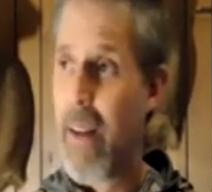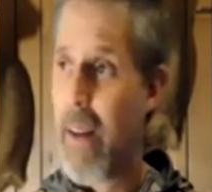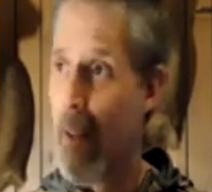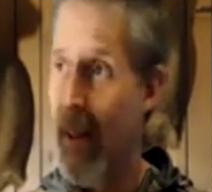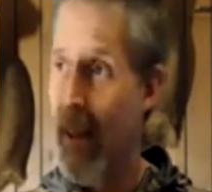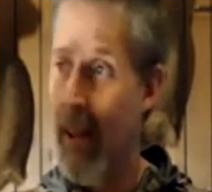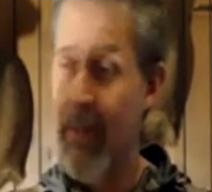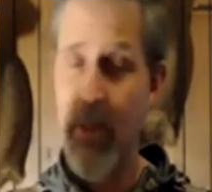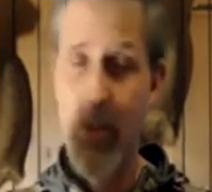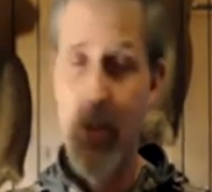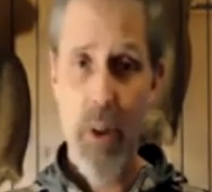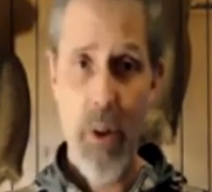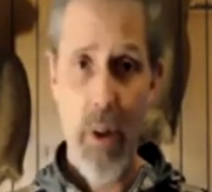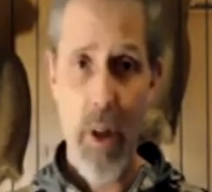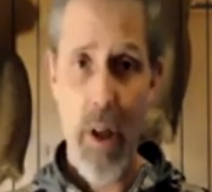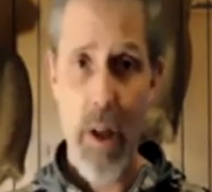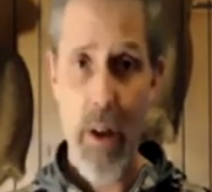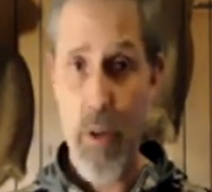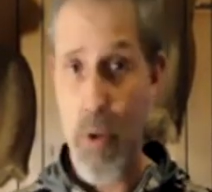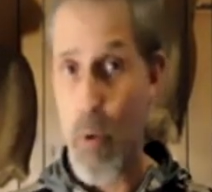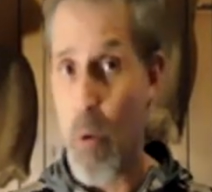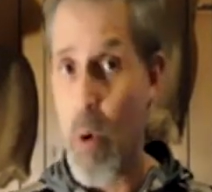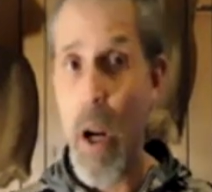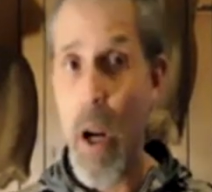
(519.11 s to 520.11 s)
I've still got
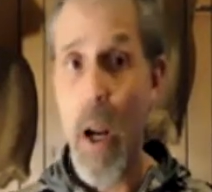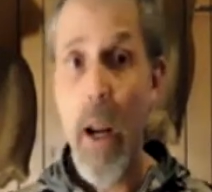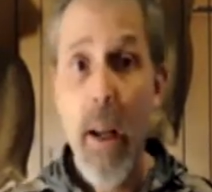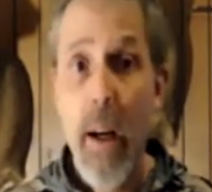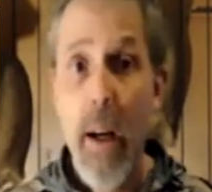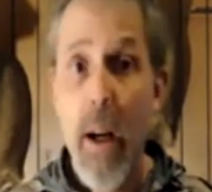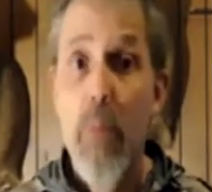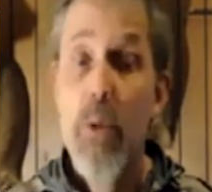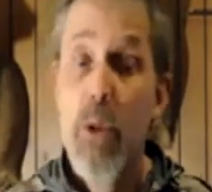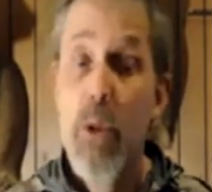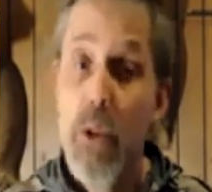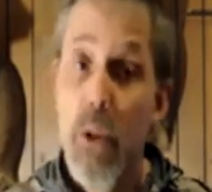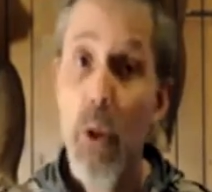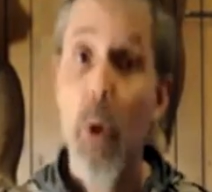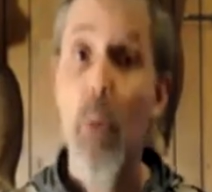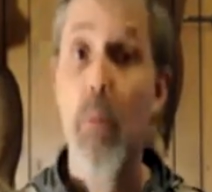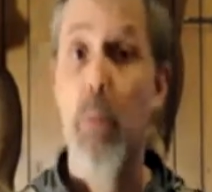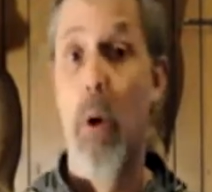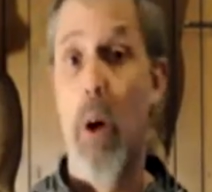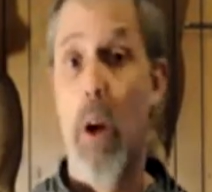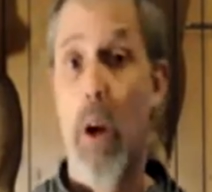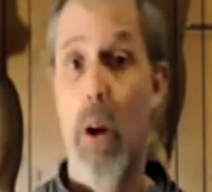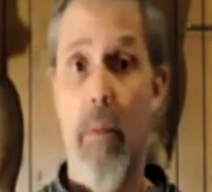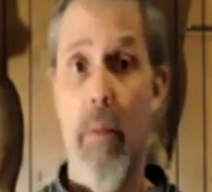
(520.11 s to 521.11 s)
his rack, and I'm still
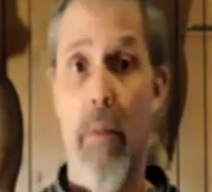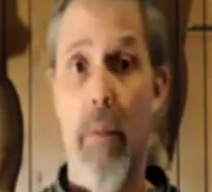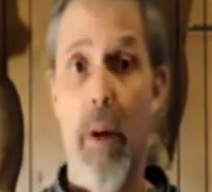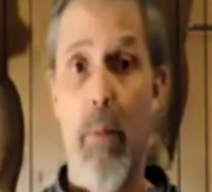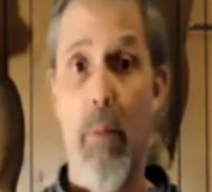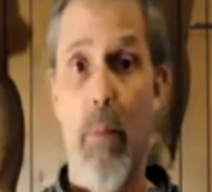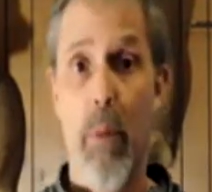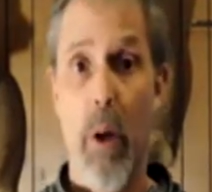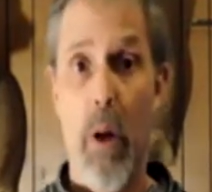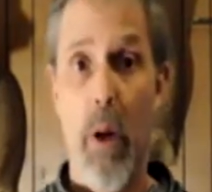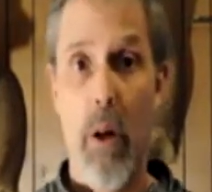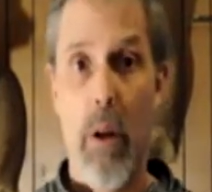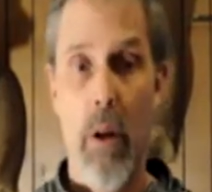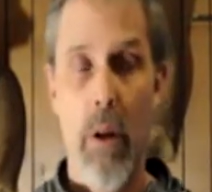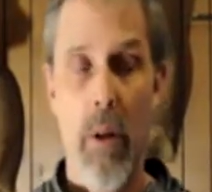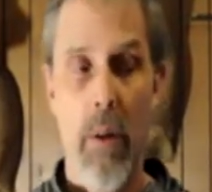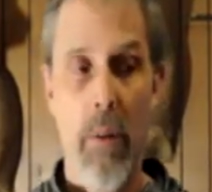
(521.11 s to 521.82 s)
proud of that buck.